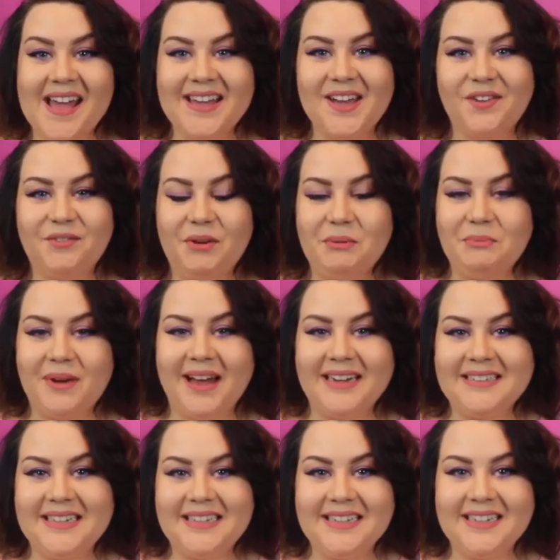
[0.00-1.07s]
Hey
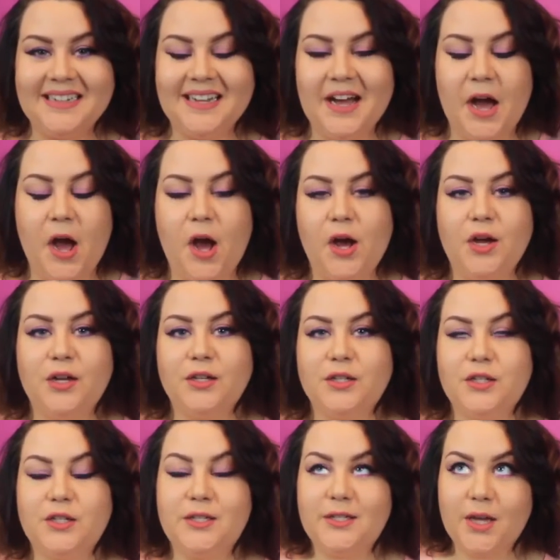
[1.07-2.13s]
everybody!
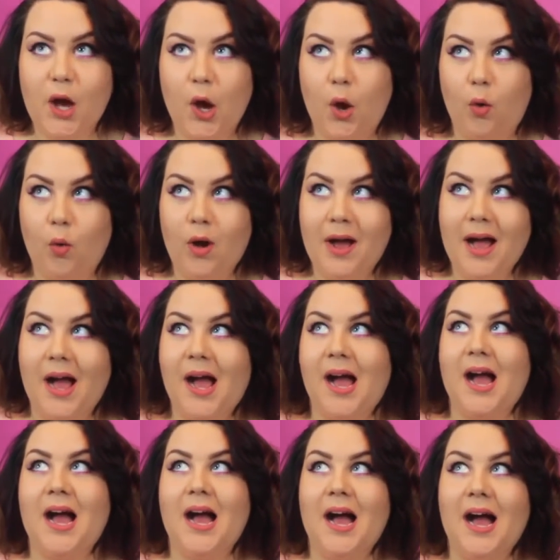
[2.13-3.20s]
So,
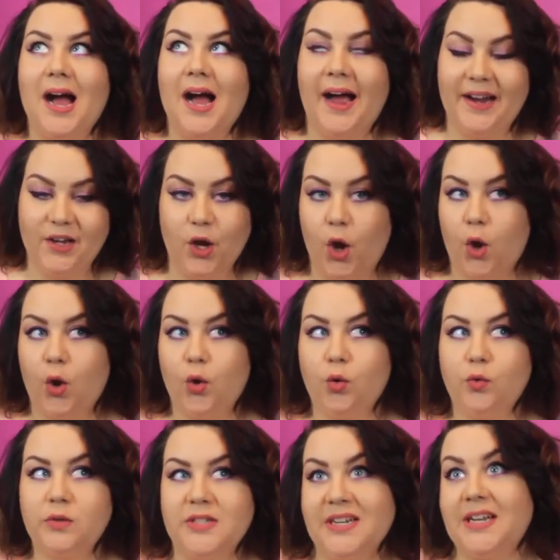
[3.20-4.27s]
I
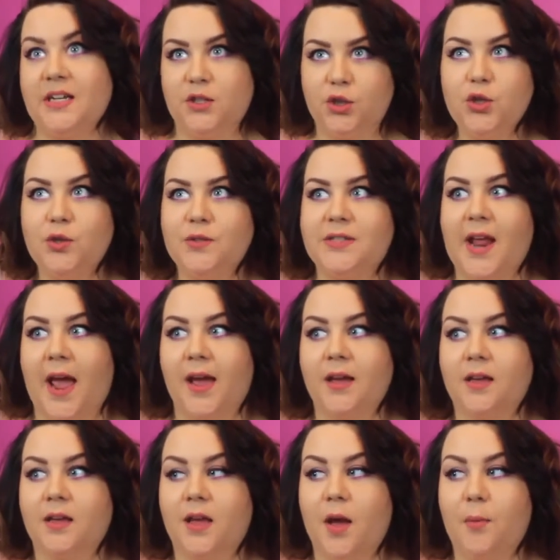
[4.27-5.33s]
know today is Tuesday,
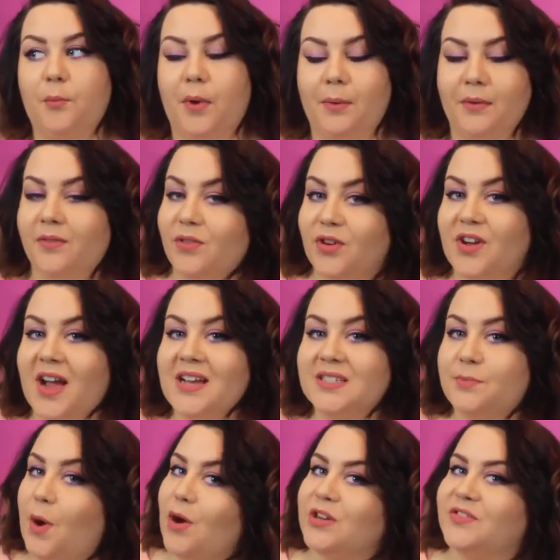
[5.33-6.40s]
but I'm giving you
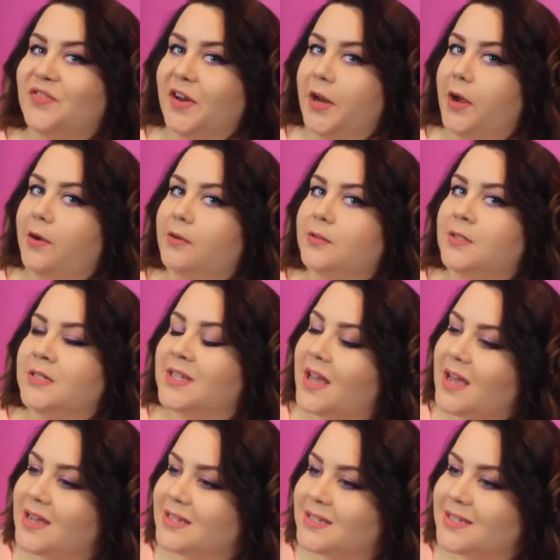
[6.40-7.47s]
guys a bonus video because
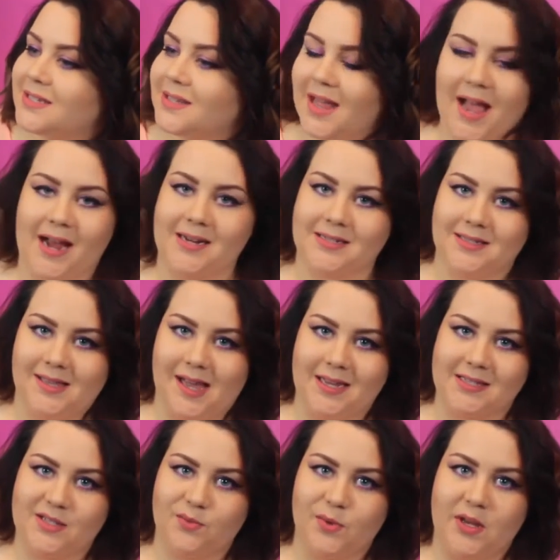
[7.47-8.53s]
I slacked
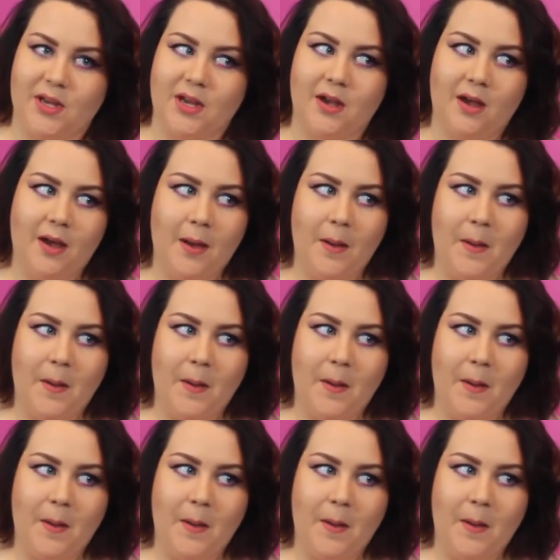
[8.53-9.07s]
last week.